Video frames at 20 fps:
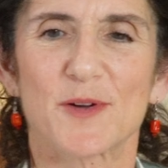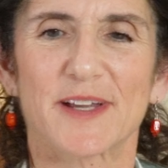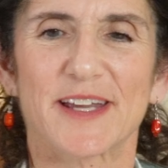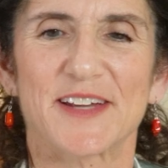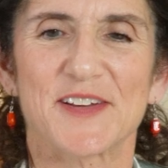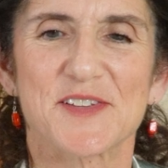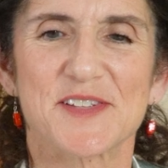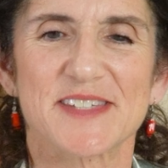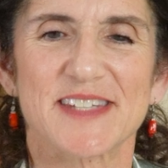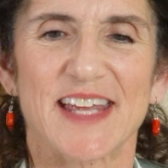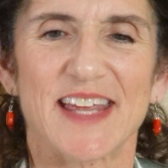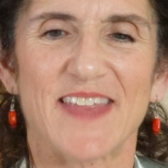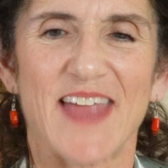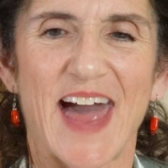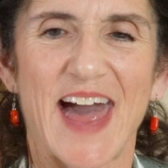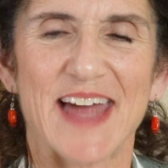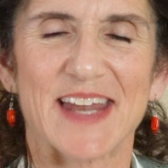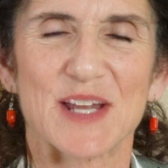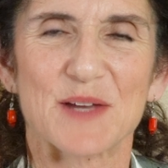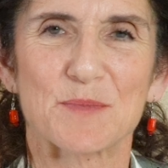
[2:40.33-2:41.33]
can you see
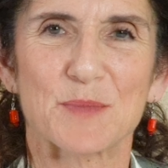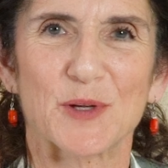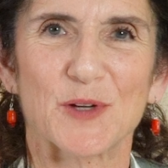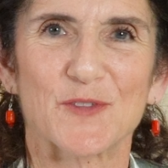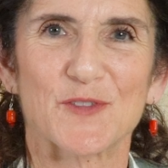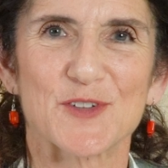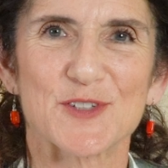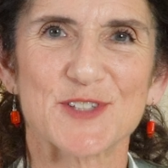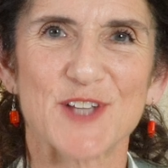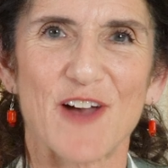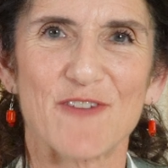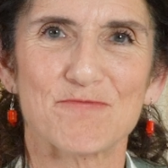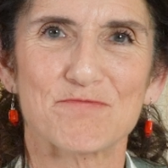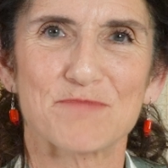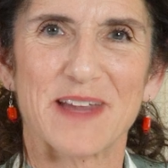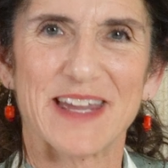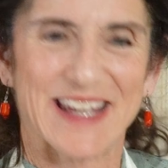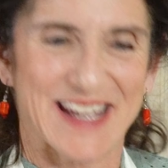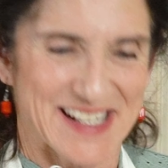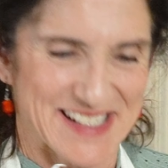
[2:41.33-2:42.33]
that? A beautiful soft
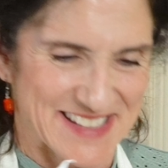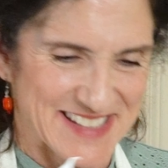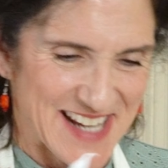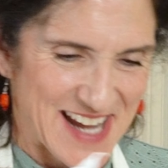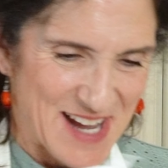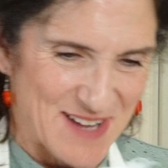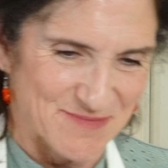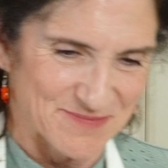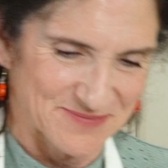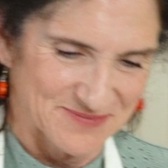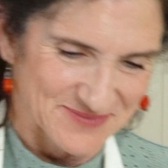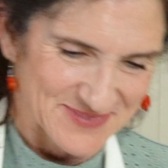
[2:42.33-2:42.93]
peak on top.